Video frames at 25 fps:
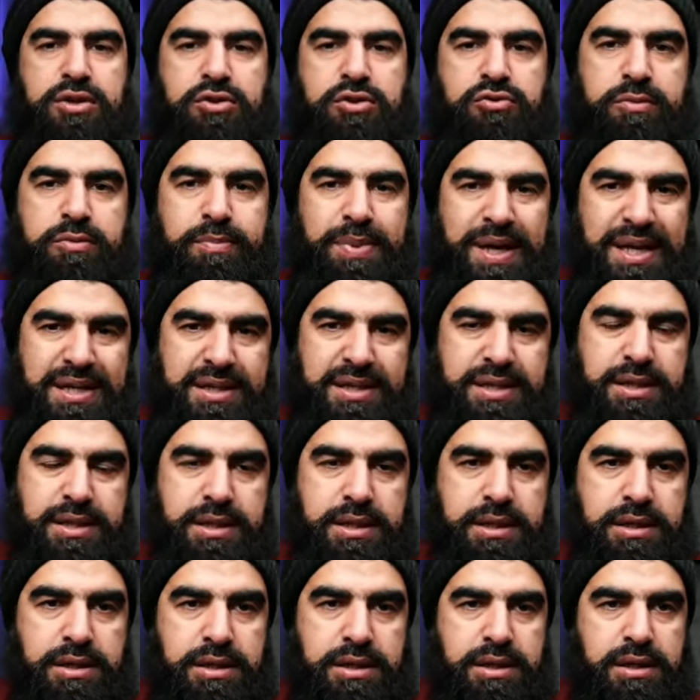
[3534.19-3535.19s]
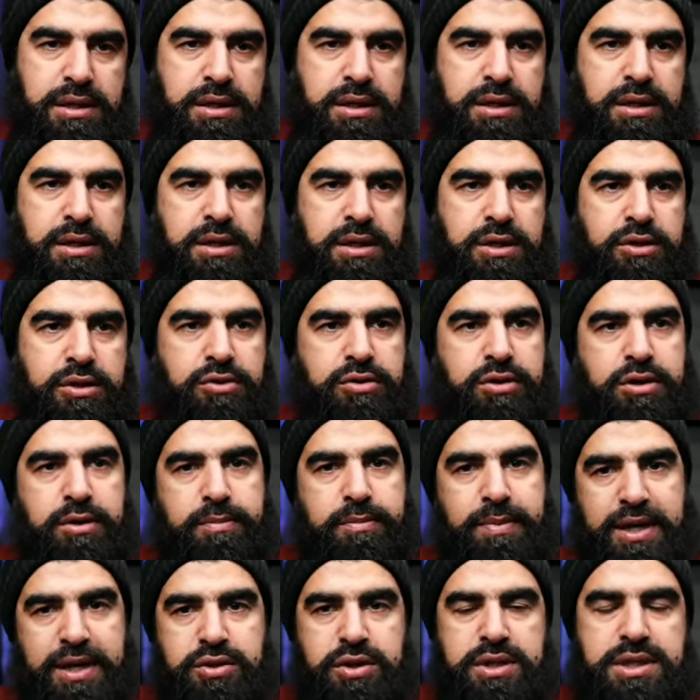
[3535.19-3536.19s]
you repent, you come
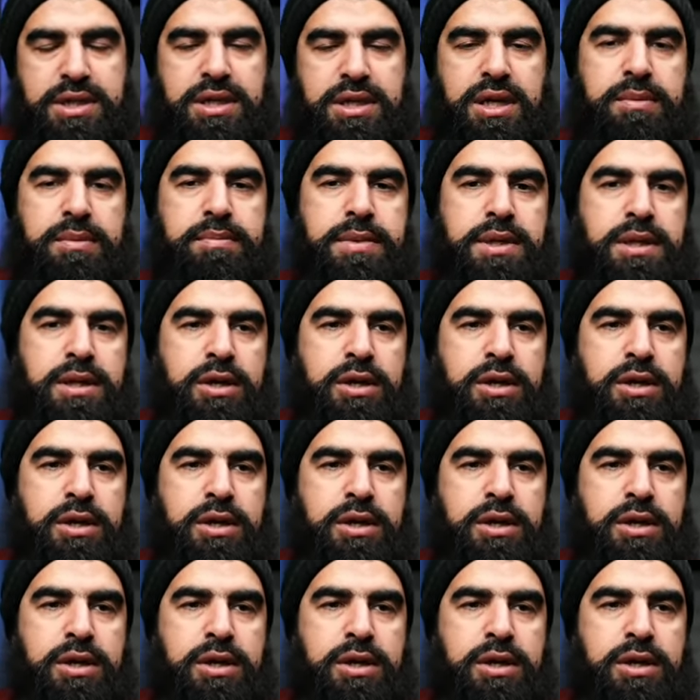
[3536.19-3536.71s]
back to Islam.